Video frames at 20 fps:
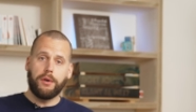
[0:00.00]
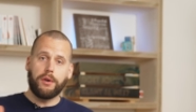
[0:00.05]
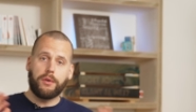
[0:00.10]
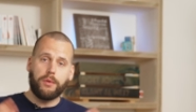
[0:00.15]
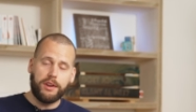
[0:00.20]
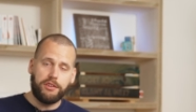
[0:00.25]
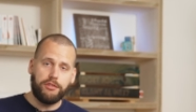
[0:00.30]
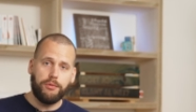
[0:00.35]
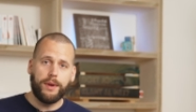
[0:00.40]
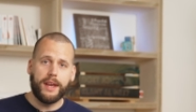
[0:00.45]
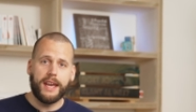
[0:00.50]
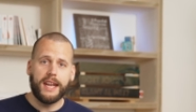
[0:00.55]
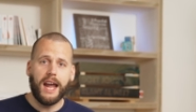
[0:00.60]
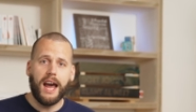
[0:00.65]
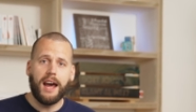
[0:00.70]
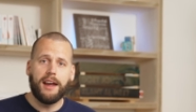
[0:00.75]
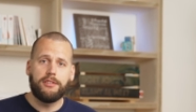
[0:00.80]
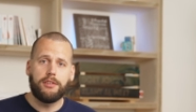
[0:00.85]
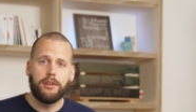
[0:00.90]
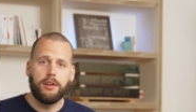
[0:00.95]
a question we get
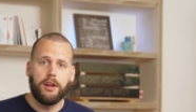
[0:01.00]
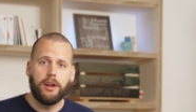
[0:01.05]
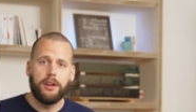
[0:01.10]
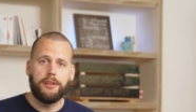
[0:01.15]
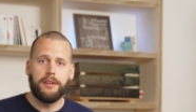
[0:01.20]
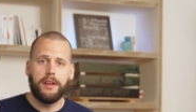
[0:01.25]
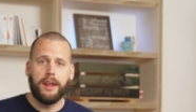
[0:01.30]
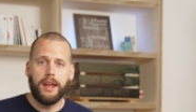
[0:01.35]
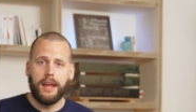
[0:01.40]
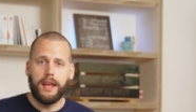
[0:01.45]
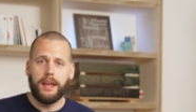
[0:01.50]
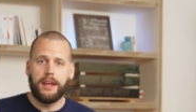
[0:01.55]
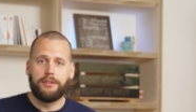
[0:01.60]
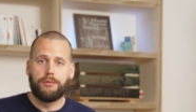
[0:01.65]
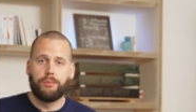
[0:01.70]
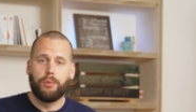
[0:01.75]
asked a lot is,